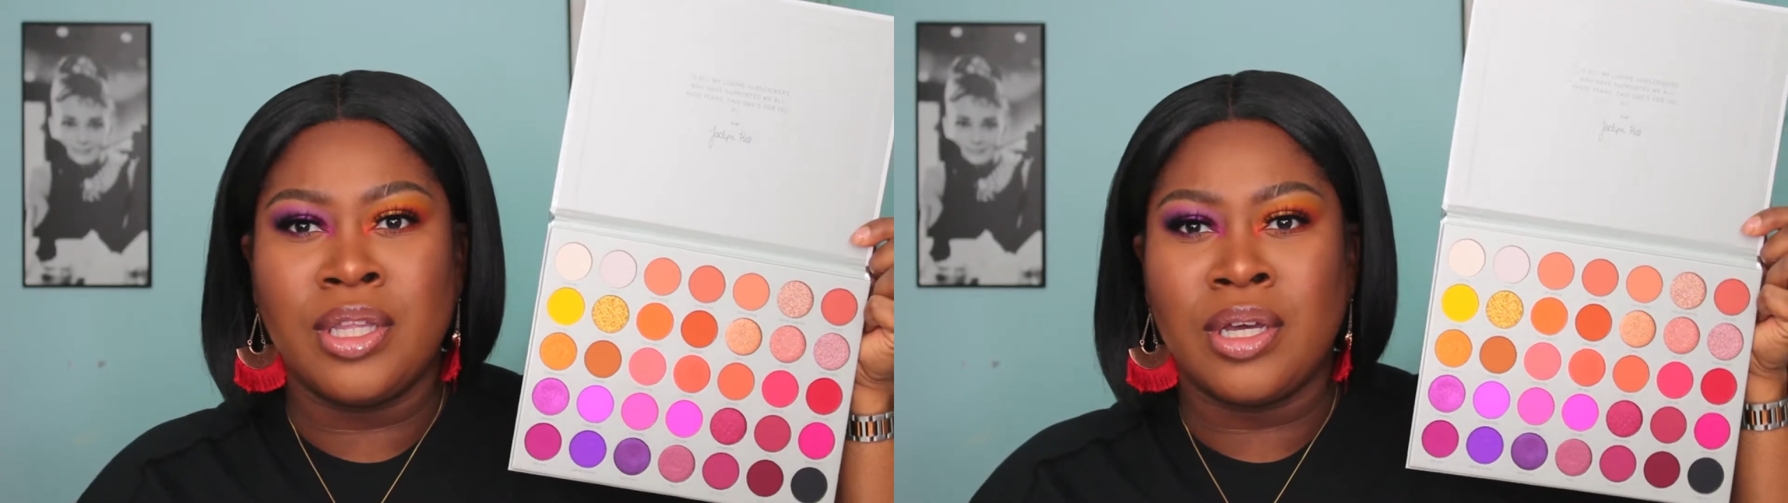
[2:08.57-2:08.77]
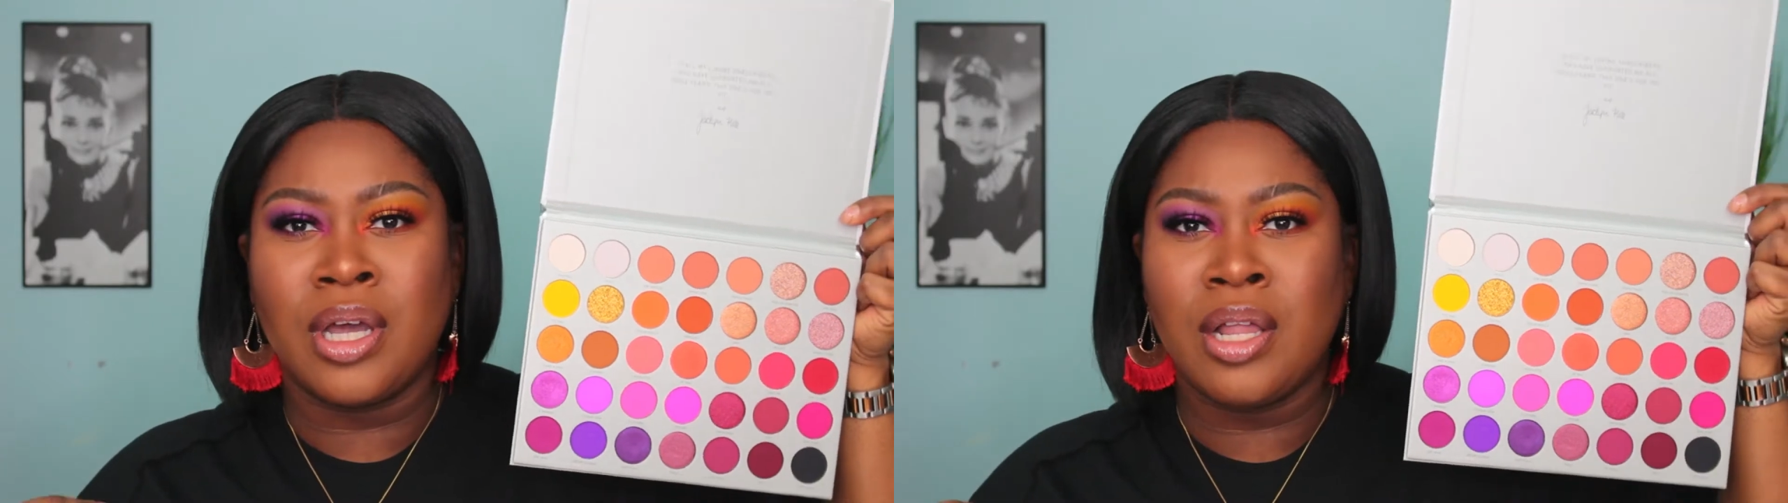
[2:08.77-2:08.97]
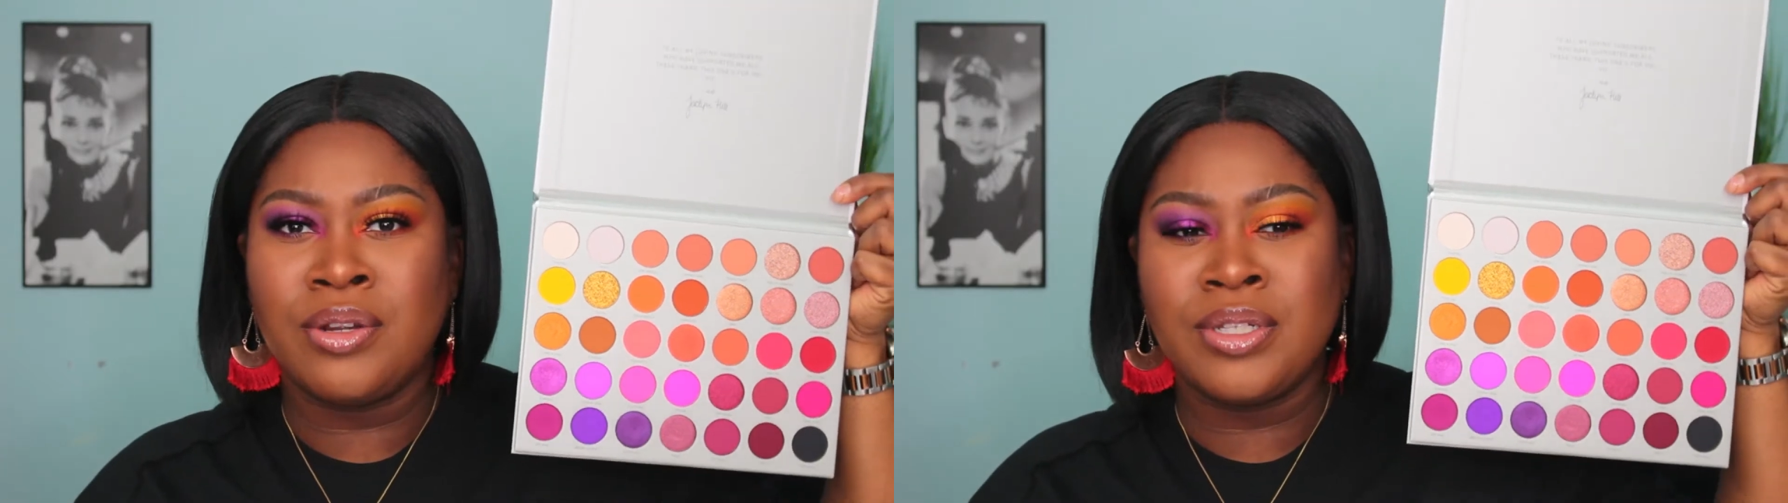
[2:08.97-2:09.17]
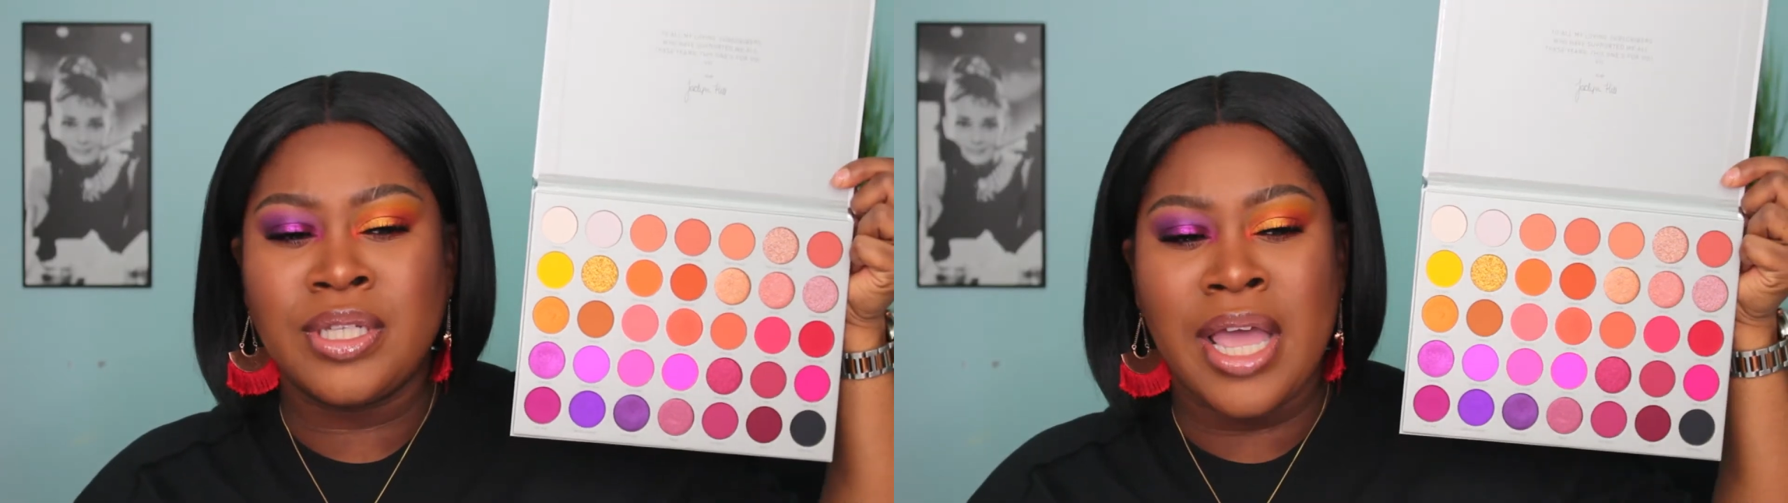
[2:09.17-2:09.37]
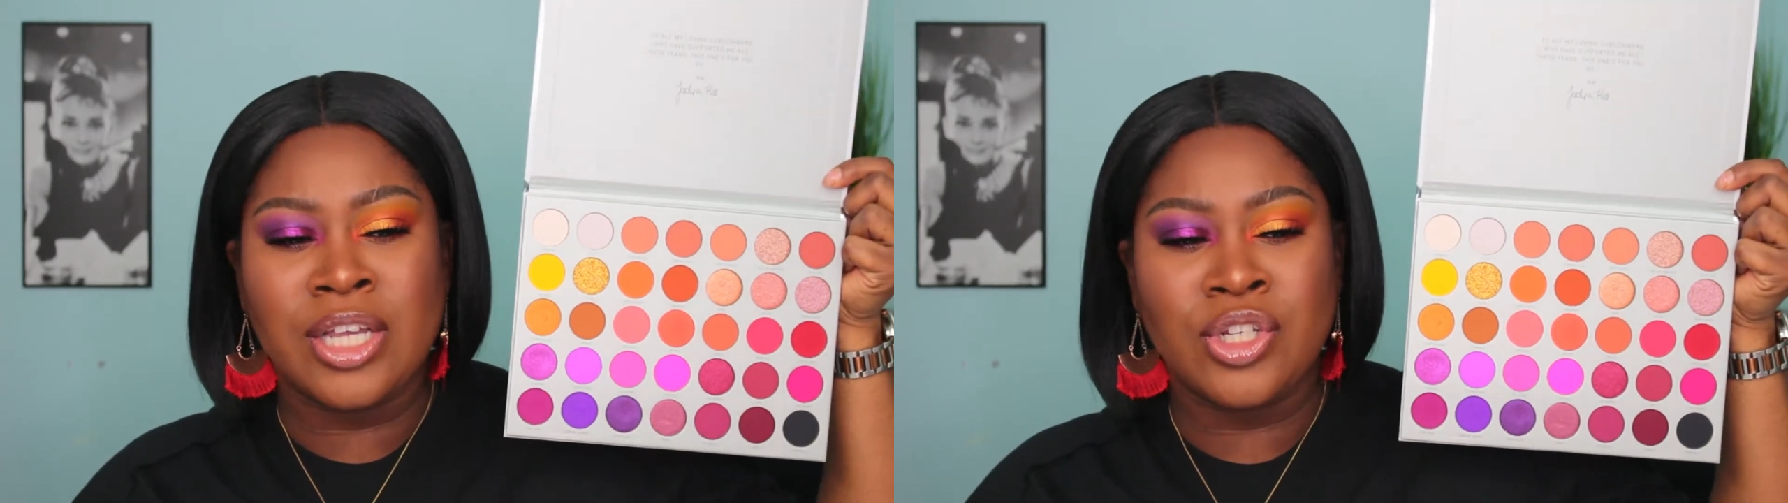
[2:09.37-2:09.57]
The colors
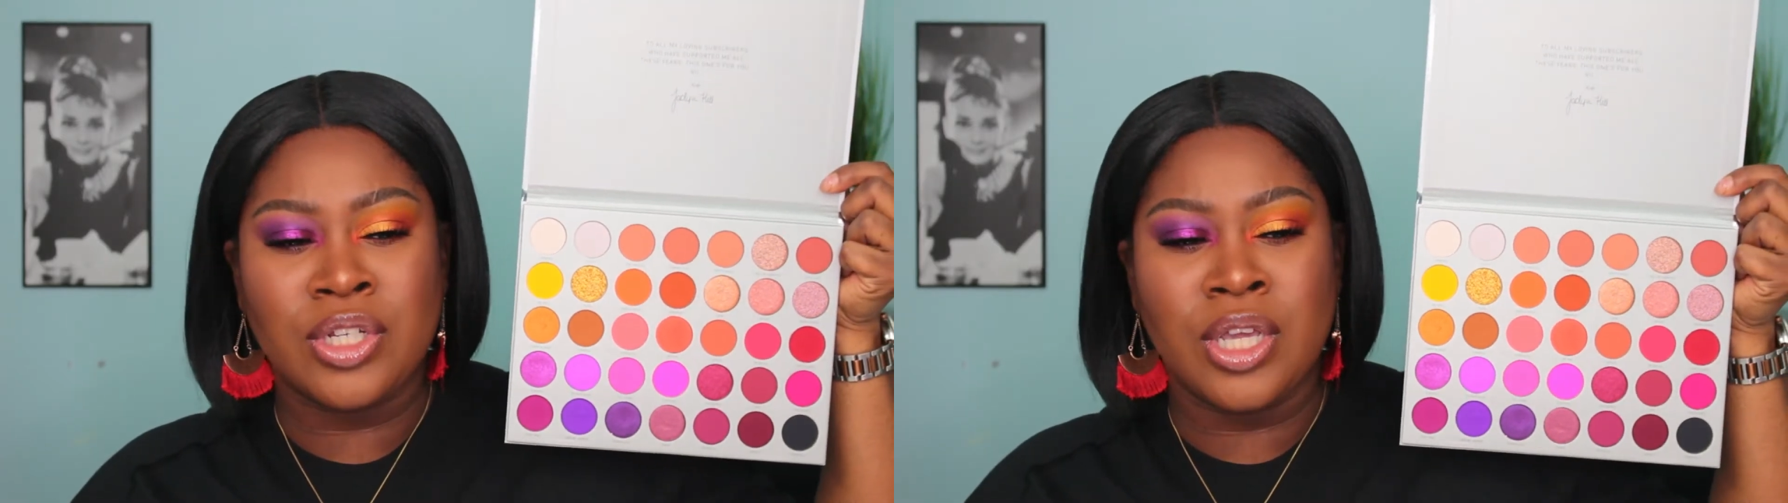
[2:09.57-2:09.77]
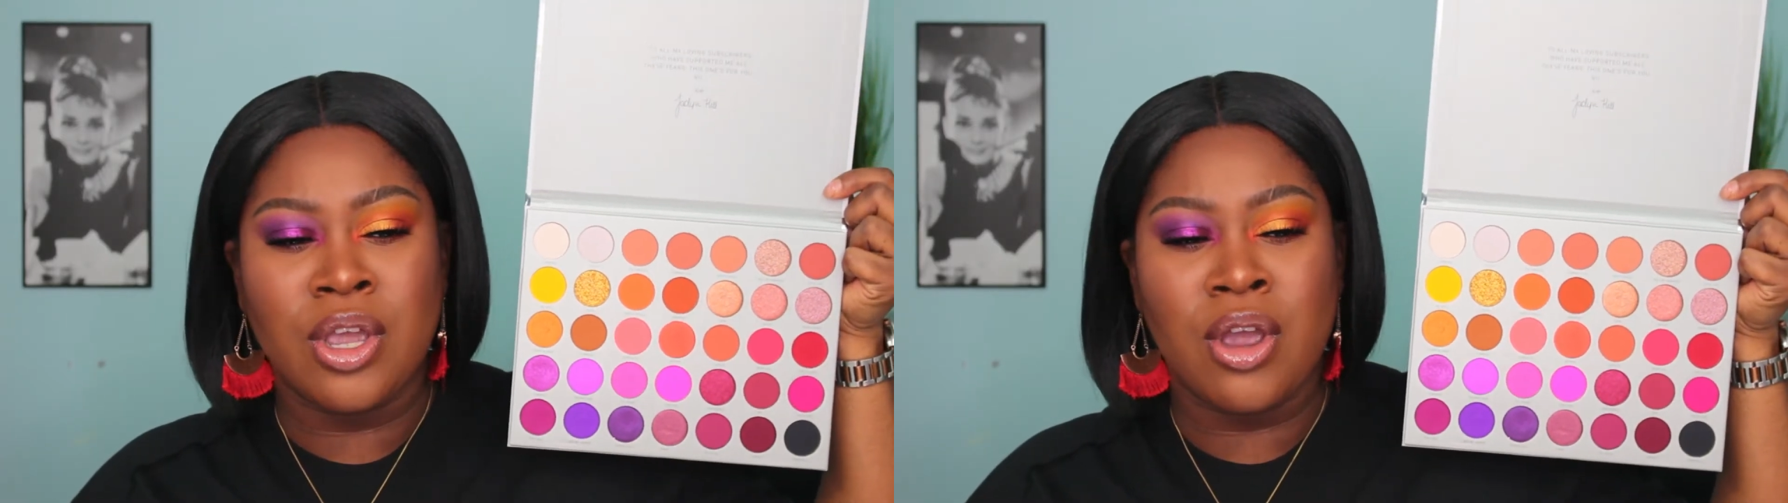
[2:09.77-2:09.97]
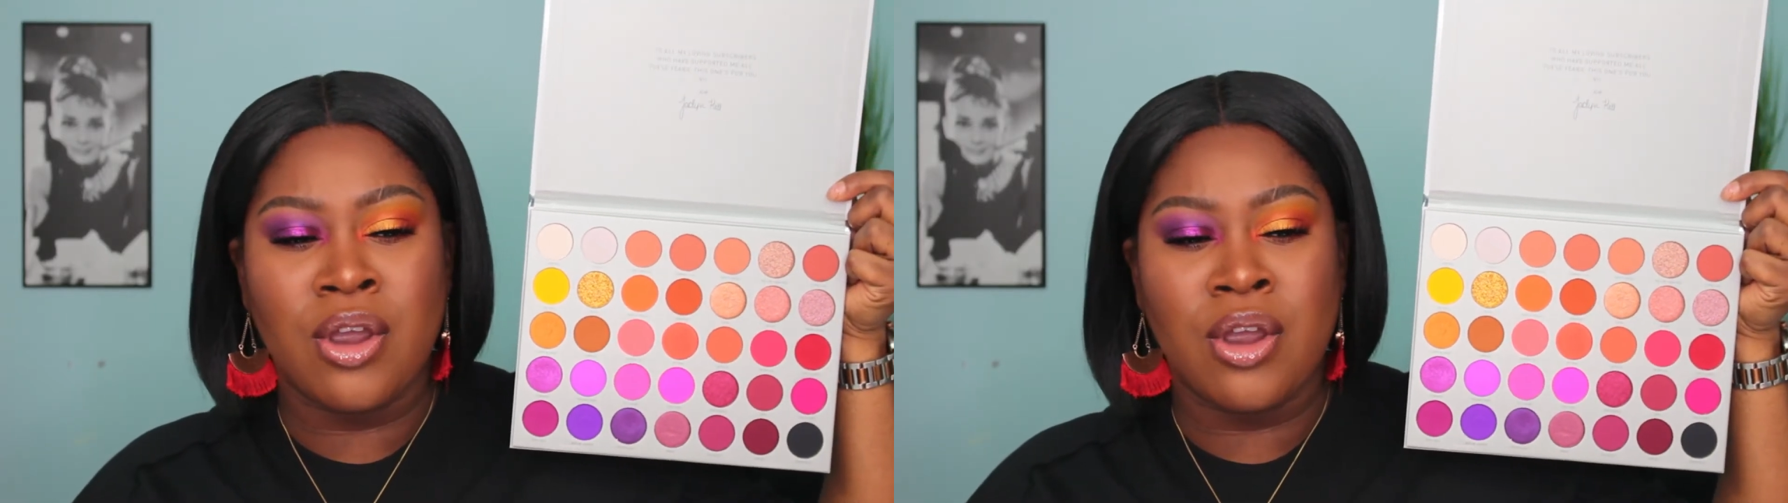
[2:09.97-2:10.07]
actually